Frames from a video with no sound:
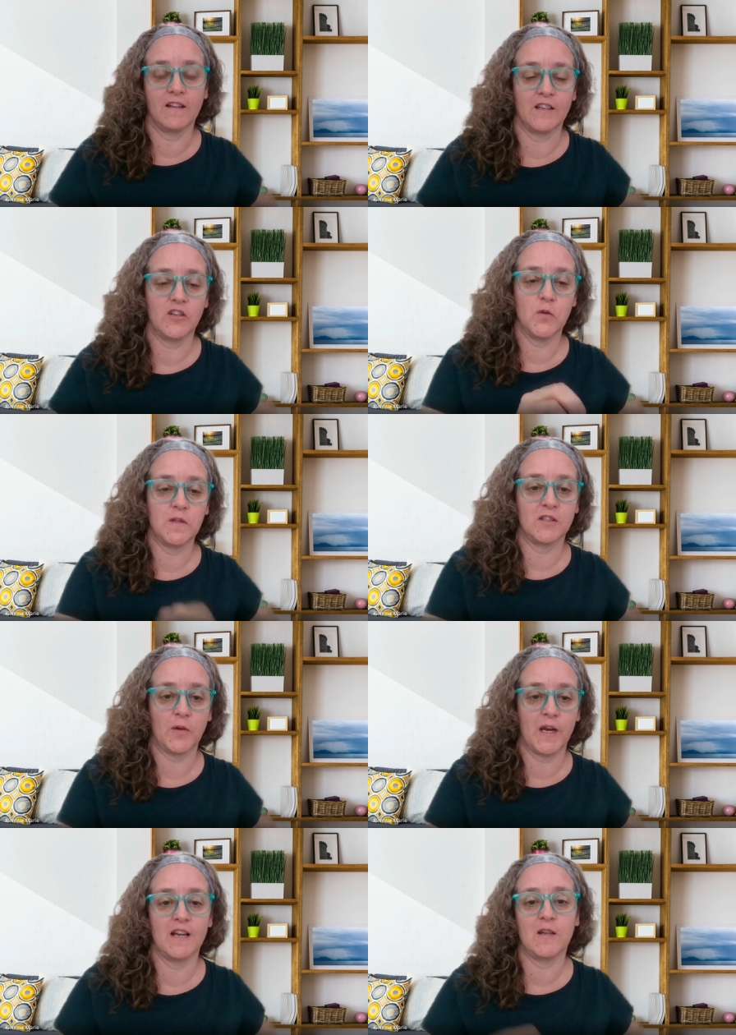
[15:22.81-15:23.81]
like you as
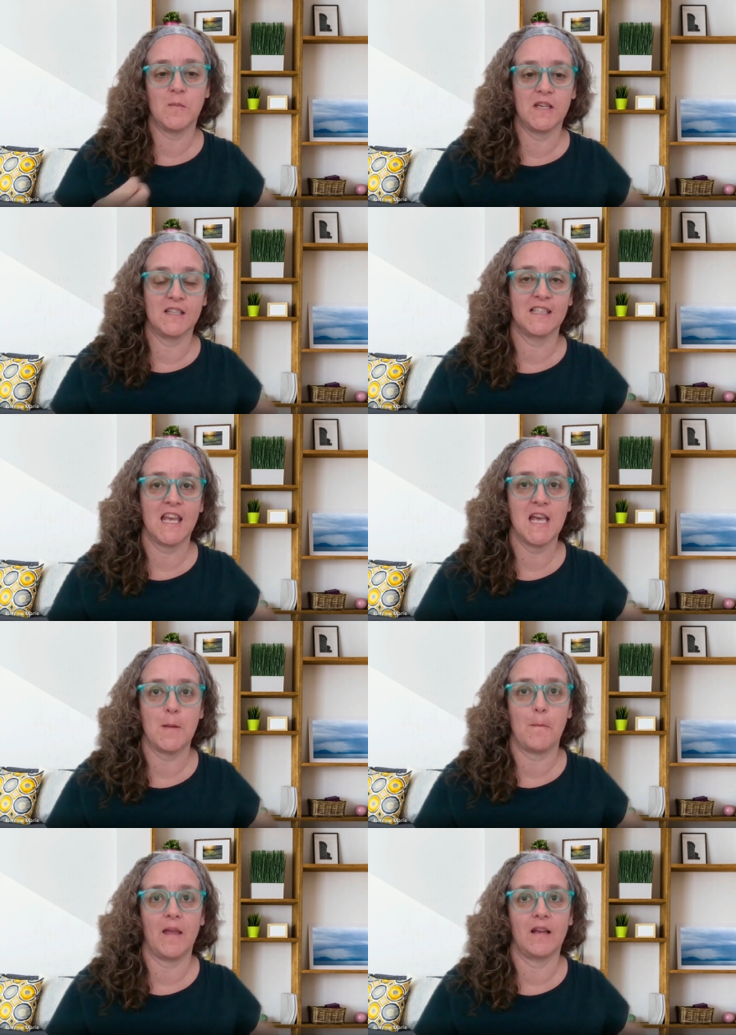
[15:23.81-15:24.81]
Lorena and me as
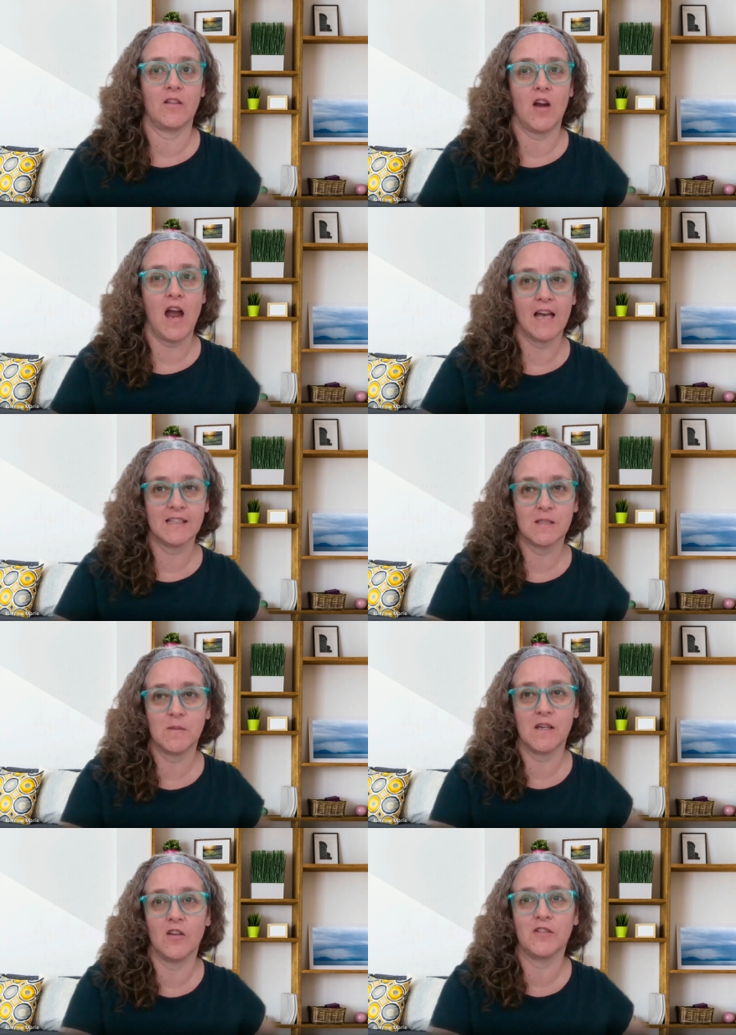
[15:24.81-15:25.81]
Kim, like there has to
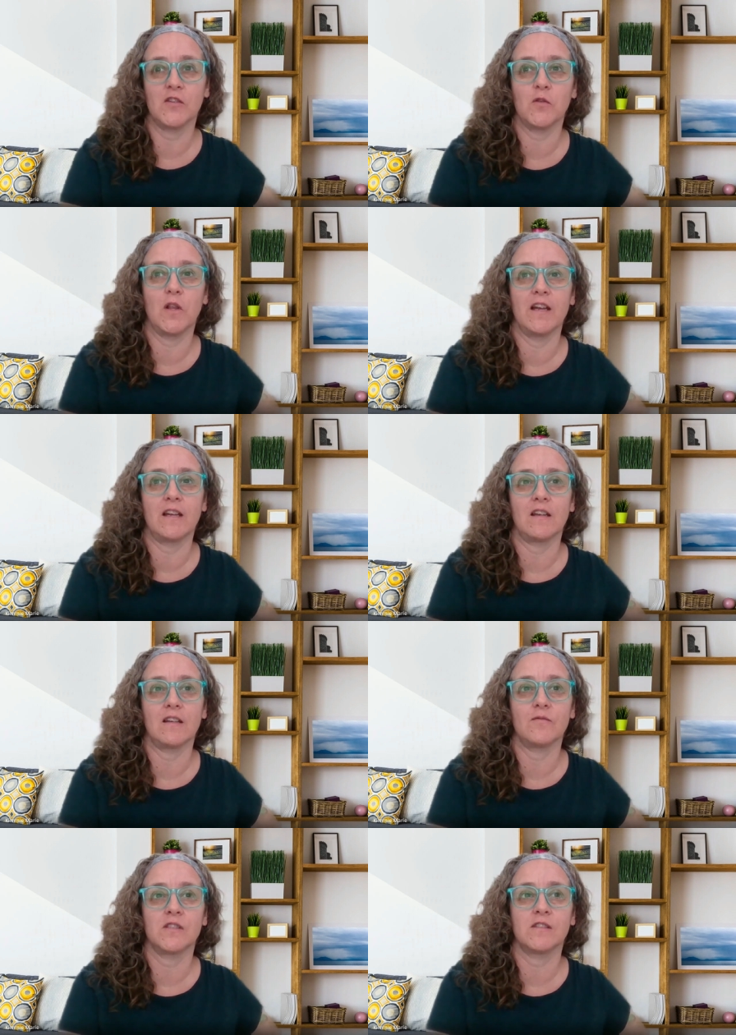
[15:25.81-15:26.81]
be also like
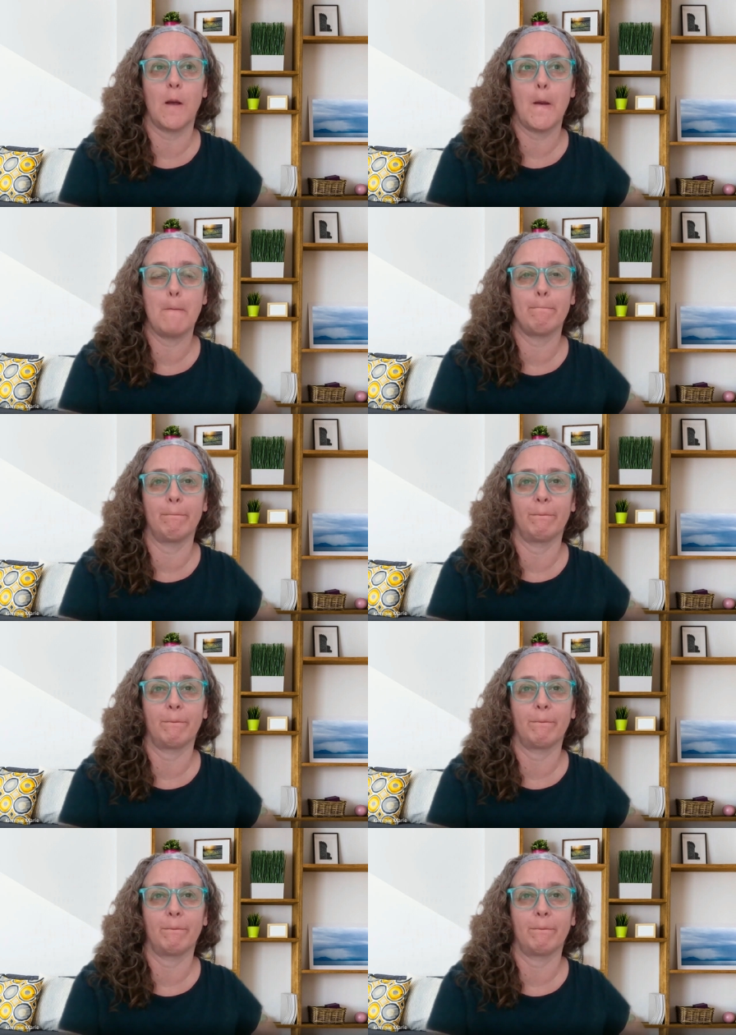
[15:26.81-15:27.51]
some